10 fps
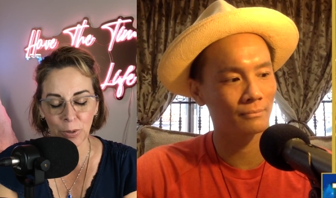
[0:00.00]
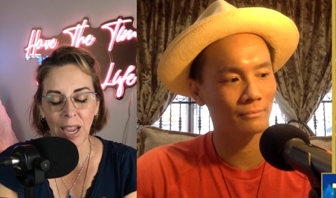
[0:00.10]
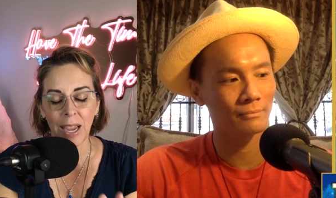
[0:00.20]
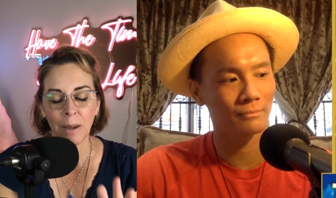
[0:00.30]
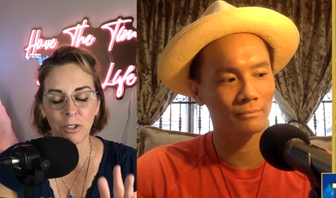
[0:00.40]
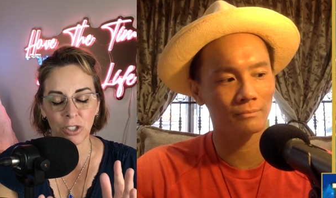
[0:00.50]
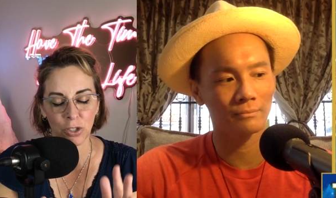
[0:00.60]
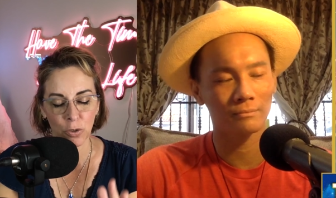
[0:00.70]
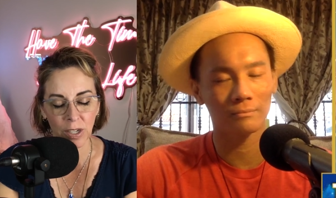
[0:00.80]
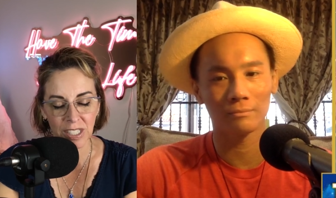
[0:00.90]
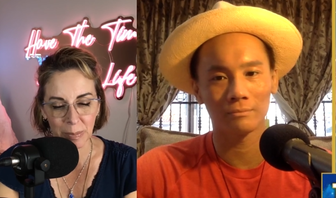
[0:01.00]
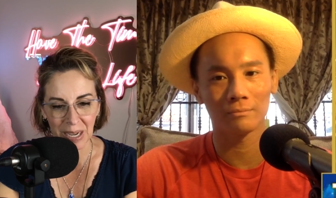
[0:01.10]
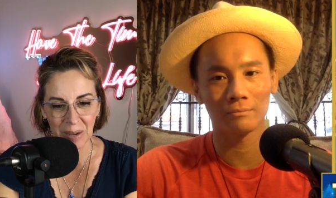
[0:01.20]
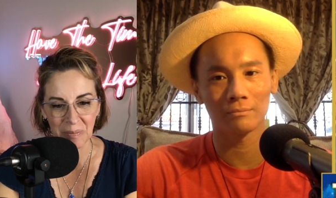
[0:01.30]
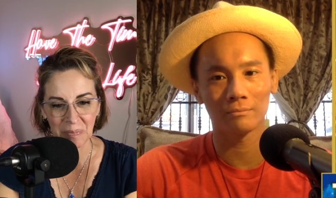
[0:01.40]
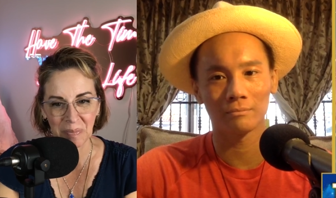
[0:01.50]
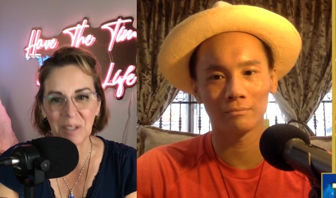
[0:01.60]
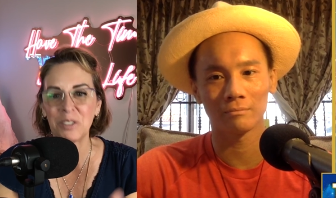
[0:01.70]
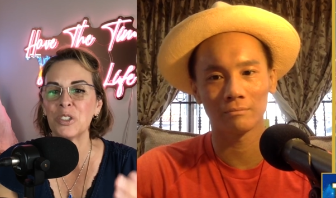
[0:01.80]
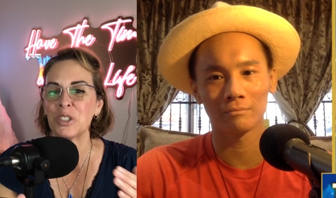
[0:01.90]
Speaker 1: okay. Just trust me.
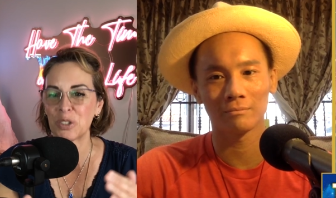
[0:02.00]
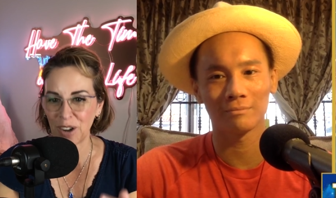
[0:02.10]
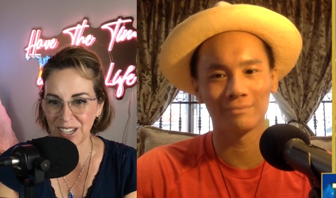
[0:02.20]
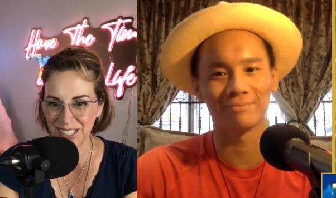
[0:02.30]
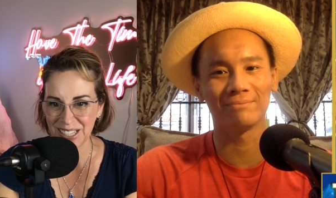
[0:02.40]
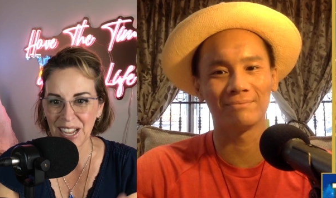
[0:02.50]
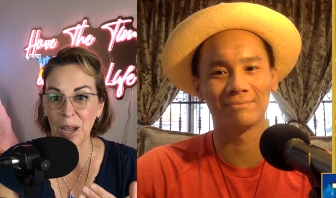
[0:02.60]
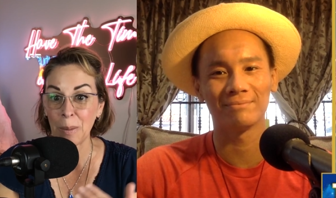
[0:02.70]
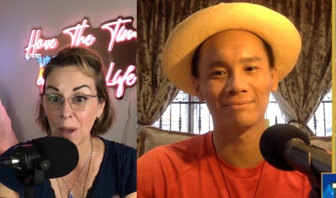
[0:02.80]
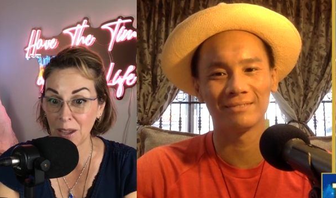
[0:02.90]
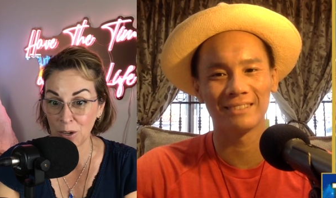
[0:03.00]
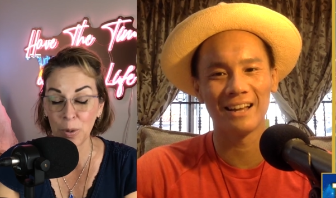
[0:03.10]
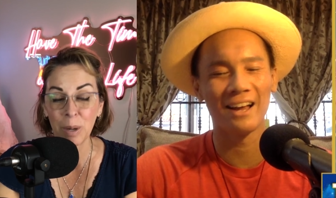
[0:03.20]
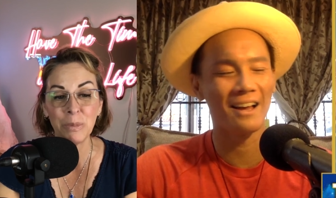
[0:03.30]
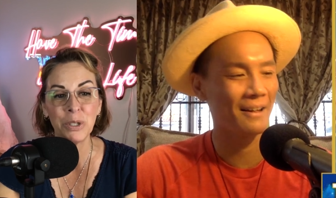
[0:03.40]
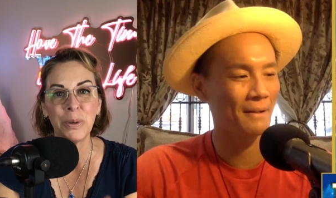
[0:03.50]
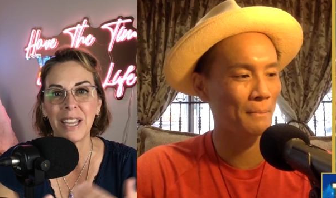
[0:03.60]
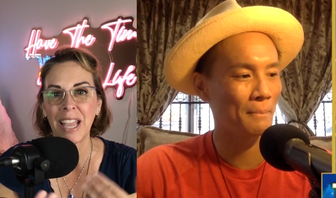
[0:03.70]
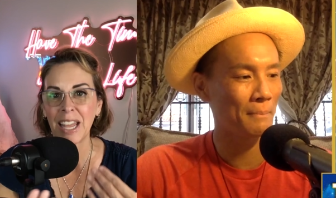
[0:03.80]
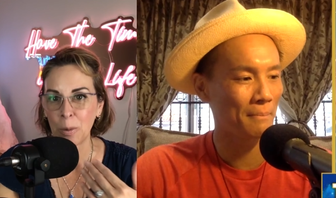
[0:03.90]
Just mm-hmm. trust mm -hmm. that I I know what I'm
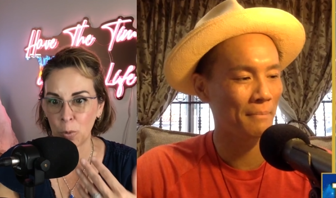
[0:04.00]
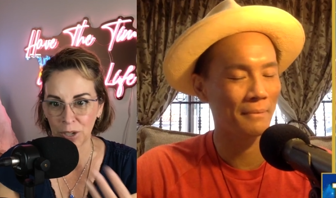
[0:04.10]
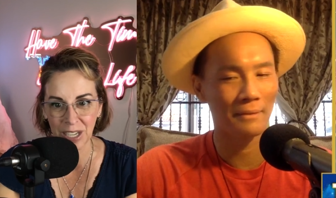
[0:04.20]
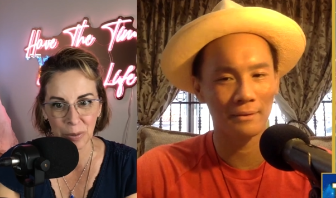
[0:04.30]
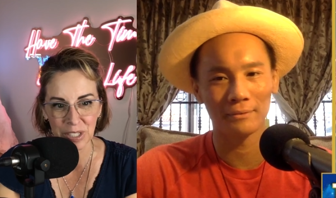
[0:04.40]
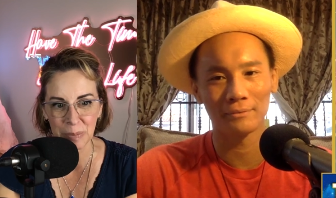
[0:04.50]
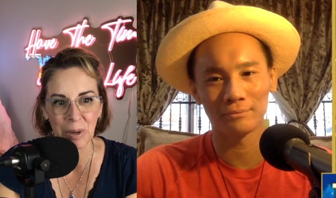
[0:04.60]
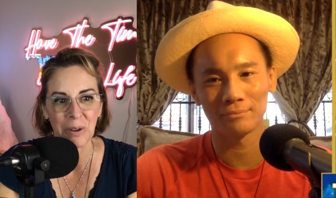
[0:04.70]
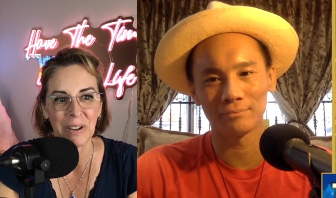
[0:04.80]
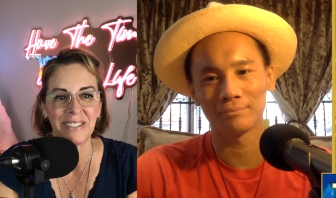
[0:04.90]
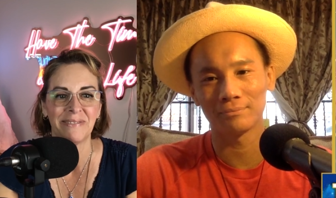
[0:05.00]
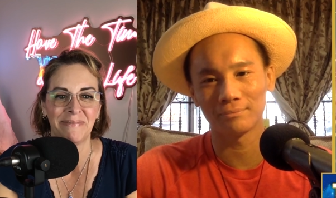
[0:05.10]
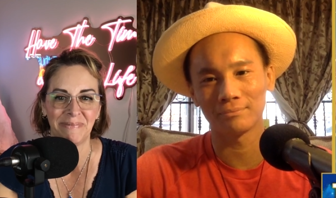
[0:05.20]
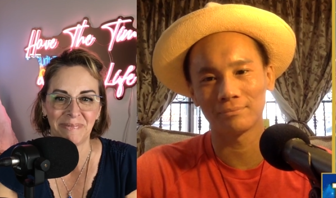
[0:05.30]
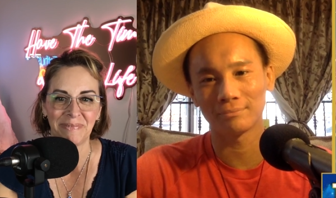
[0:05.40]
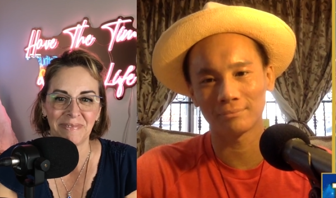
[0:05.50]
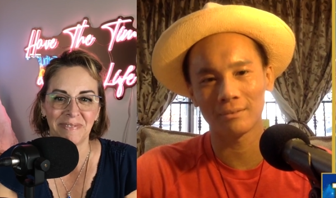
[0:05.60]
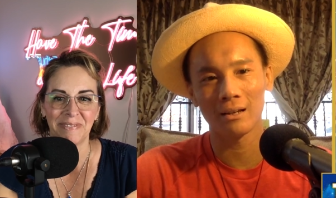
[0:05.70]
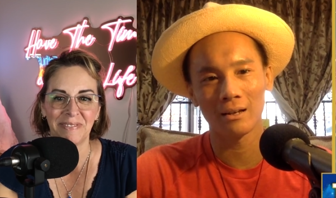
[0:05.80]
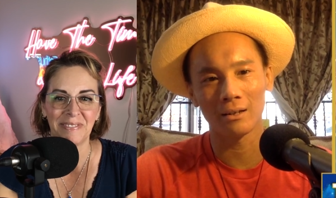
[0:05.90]
doing, and I'm working with spirit.
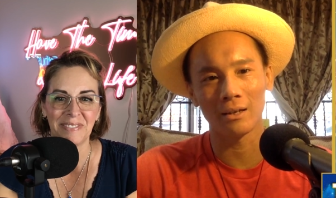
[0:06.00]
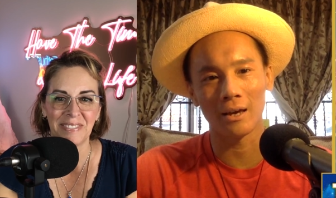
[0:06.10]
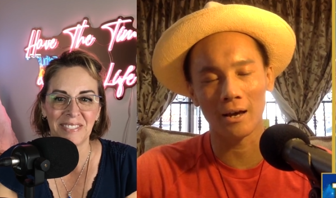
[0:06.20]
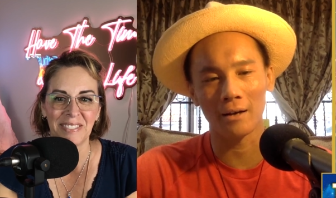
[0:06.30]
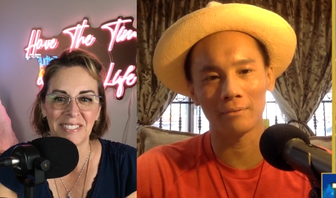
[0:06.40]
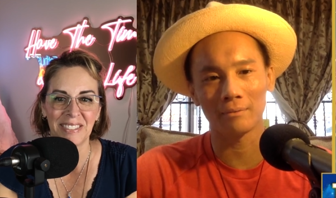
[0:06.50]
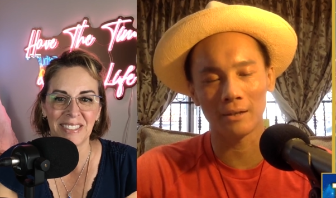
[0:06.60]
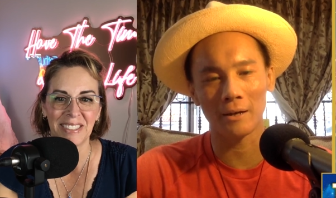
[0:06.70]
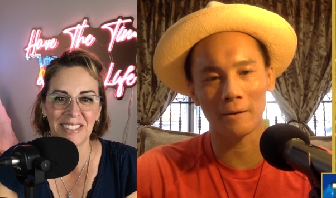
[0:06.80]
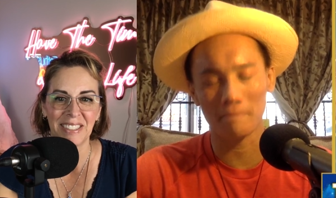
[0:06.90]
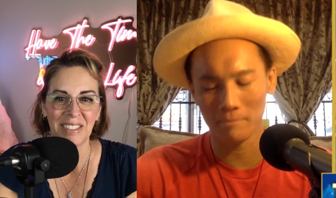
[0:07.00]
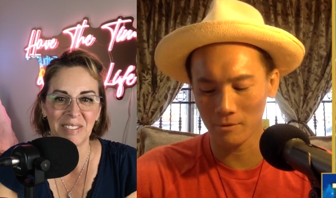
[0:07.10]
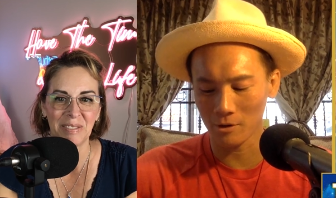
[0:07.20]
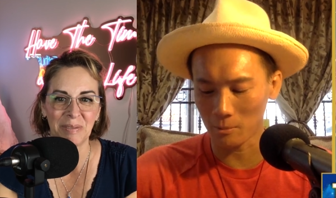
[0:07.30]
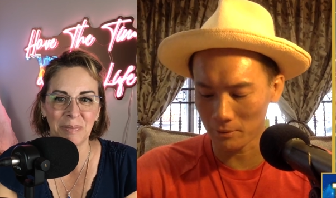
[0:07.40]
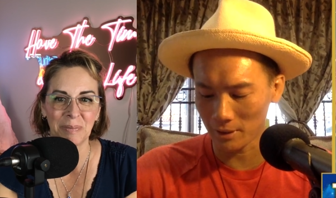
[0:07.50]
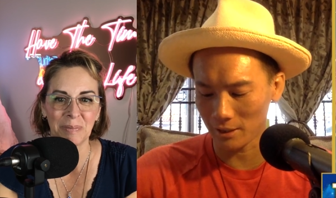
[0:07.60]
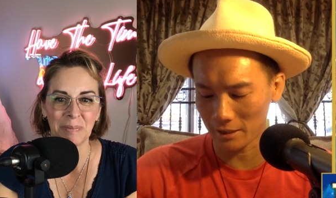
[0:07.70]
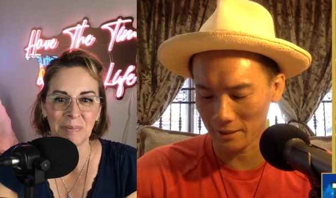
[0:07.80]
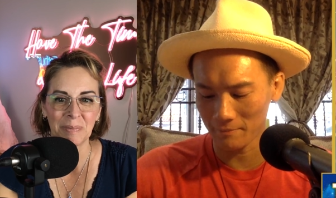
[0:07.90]
Speaker 2: Yeah, yeah,
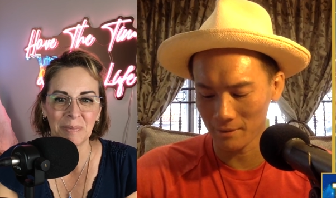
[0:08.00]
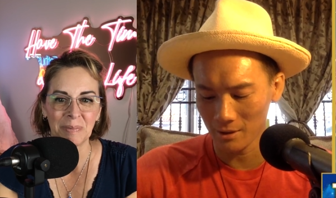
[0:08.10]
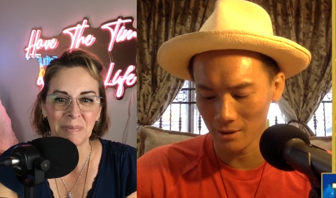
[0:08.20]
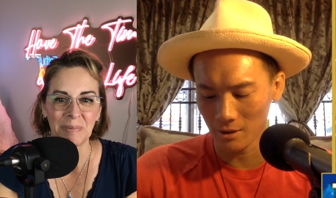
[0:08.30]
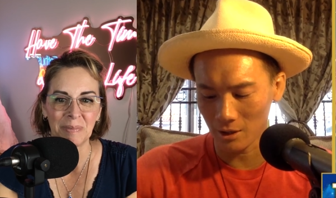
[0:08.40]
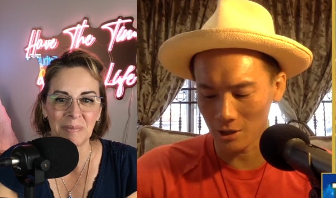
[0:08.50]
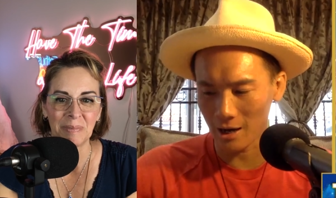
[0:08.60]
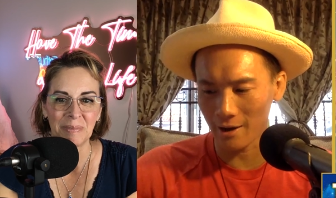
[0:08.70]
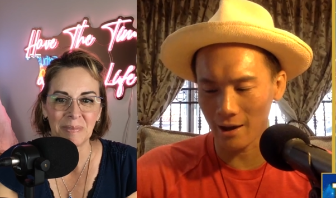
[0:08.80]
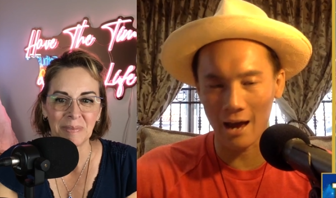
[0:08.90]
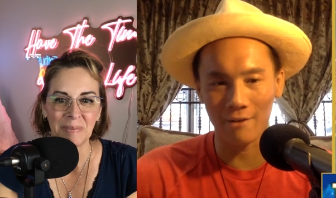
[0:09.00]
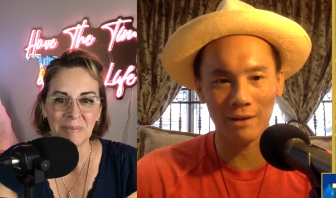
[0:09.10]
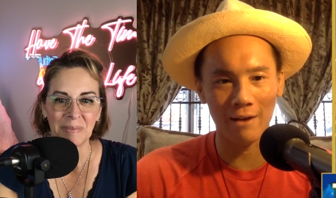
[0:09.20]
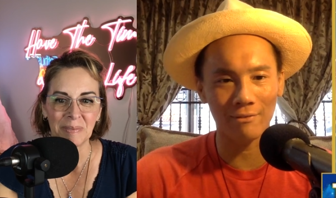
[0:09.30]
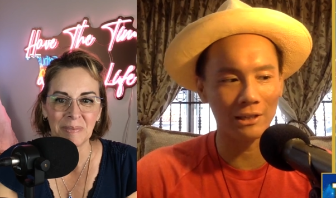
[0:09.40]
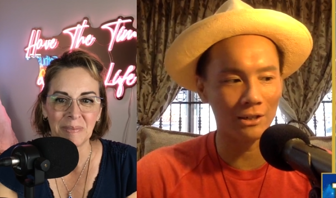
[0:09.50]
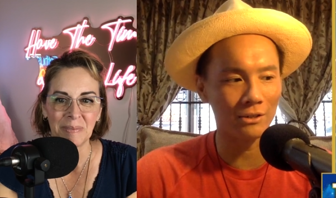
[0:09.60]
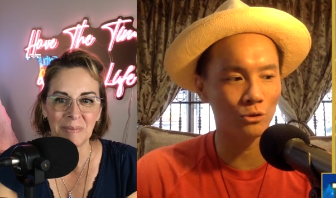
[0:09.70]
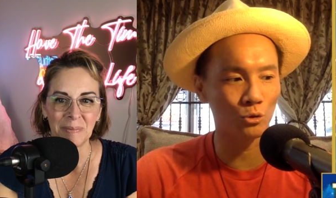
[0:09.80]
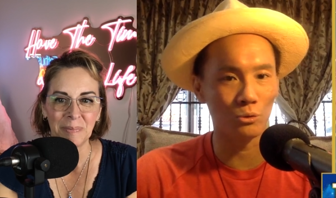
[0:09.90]
completely. You know, I I've I've
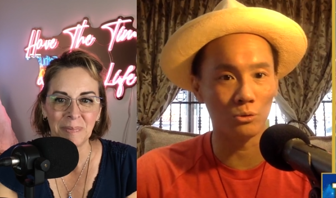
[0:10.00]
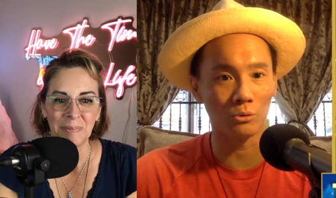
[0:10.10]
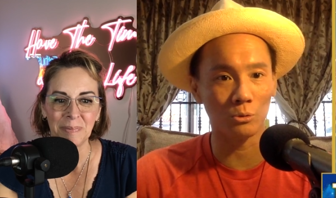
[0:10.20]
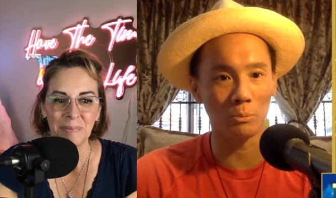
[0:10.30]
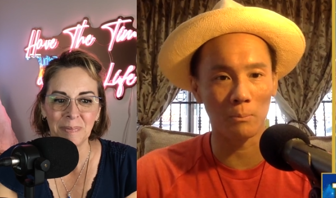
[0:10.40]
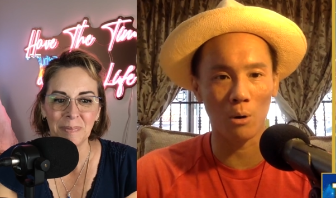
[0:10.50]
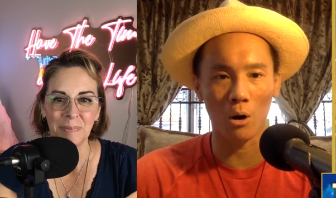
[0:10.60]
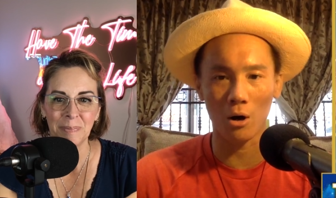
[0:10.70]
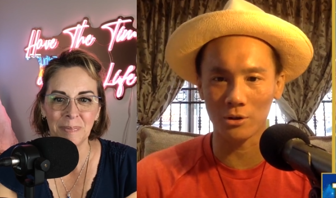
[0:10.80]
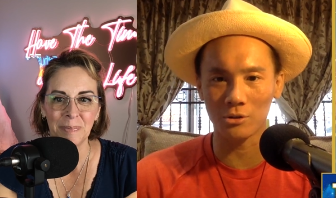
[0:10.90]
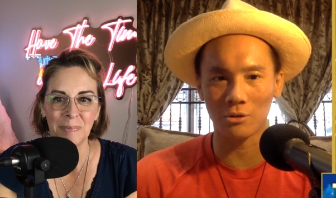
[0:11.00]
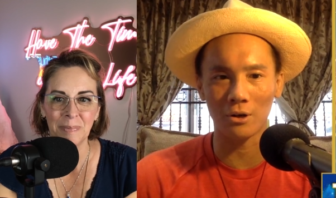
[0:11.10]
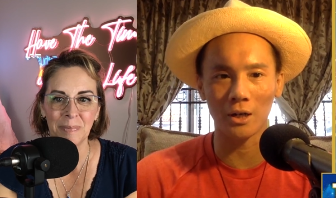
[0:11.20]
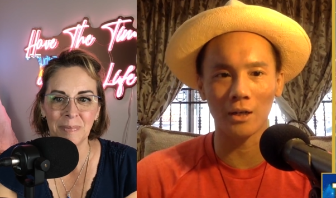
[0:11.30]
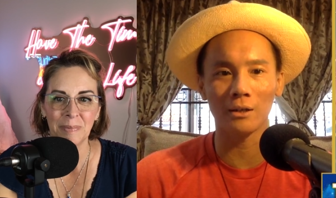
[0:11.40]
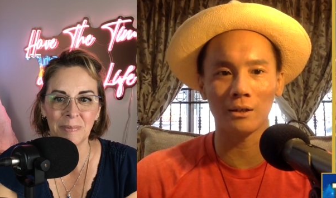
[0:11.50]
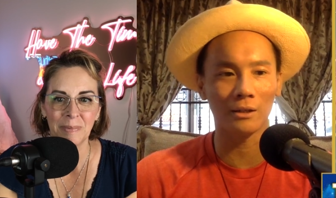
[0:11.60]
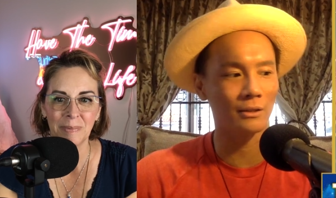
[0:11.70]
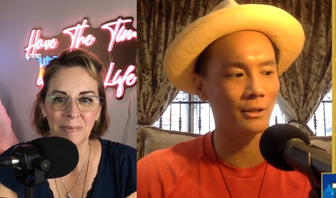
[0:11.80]
learned to do to be more auditory in